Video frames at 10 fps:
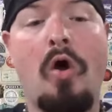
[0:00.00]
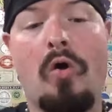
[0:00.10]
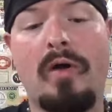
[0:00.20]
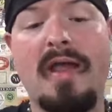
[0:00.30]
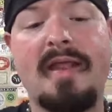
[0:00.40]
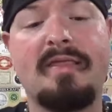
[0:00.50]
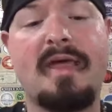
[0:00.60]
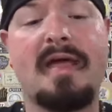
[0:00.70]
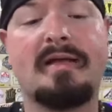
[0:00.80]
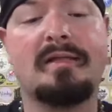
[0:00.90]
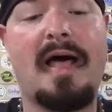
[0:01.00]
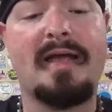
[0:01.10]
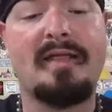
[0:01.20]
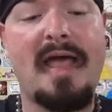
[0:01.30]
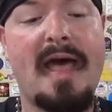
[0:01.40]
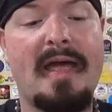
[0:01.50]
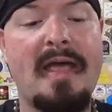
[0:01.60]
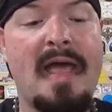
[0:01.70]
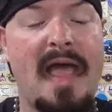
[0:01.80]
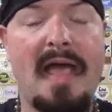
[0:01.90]
or anything like that.
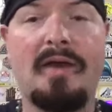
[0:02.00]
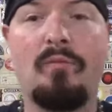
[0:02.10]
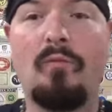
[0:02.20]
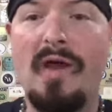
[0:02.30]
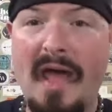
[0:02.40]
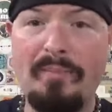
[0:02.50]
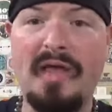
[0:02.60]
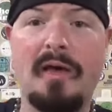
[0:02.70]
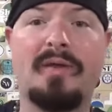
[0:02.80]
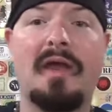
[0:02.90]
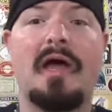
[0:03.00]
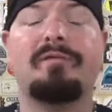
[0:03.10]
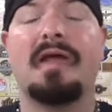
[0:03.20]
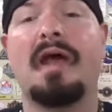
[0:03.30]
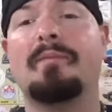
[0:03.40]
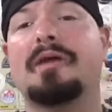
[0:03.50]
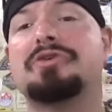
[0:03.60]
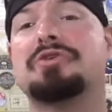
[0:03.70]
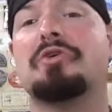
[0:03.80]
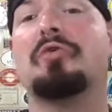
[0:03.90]
And when I pick up a knife and I'm not
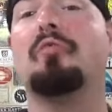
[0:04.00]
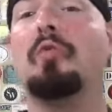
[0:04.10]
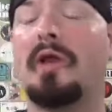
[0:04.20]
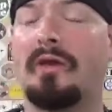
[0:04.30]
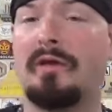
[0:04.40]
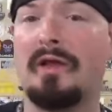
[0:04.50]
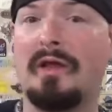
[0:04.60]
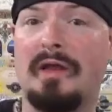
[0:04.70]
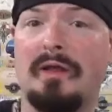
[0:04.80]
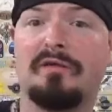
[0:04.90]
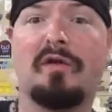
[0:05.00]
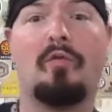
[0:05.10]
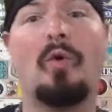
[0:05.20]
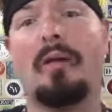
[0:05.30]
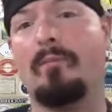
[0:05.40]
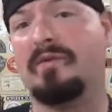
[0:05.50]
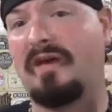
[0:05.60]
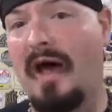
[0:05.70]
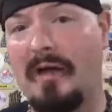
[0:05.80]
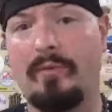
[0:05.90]
sure what it is or what
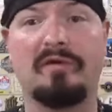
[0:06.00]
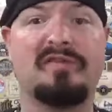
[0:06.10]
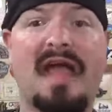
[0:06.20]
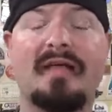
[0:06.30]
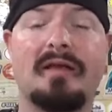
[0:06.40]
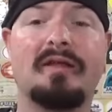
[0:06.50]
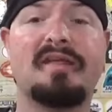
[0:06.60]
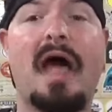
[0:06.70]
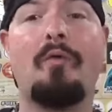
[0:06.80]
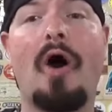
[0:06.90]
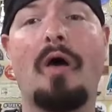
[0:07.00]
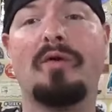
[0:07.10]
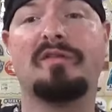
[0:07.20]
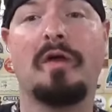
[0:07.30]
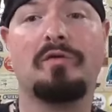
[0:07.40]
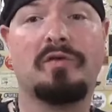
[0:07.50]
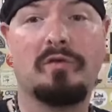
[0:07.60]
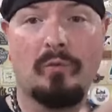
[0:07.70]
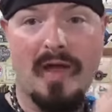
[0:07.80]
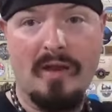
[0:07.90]
type or style it is, I will always go to
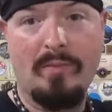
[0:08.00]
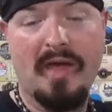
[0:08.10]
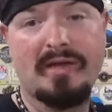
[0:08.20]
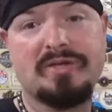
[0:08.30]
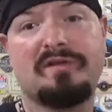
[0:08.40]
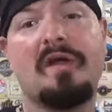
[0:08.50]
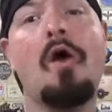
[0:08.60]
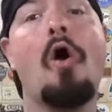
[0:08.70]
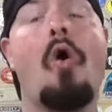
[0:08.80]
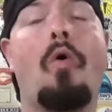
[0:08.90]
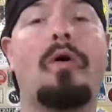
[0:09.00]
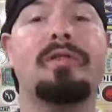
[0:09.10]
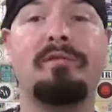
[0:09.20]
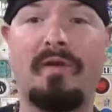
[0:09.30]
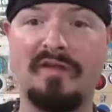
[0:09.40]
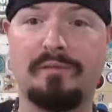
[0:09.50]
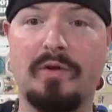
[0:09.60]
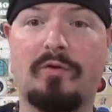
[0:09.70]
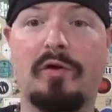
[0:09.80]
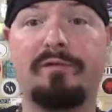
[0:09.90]
the Reddit pages or the
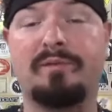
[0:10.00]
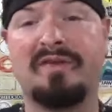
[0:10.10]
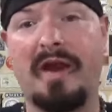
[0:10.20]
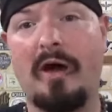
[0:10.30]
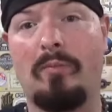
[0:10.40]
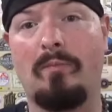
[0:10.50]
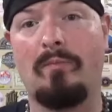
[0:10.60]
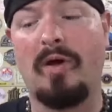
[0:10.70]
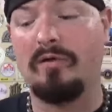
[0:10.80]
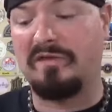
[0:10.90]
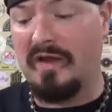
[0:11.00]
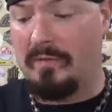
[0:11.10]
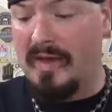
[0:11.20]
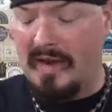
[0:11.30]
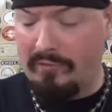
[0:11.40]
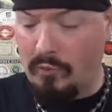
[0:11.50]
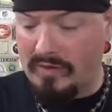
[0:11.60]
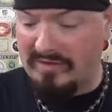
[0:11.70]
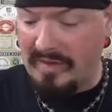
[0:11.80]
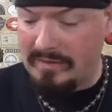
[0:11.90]
Facebook groups and I'll post them. And
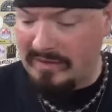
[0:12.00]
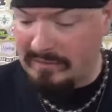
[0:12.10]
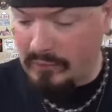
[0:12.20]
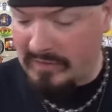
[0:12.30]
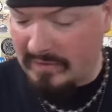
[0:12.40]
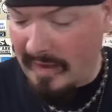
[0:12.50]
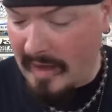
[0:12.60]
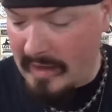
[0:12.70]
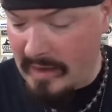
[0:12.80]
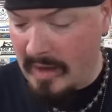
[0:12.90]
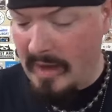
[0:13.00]
everyone said this was a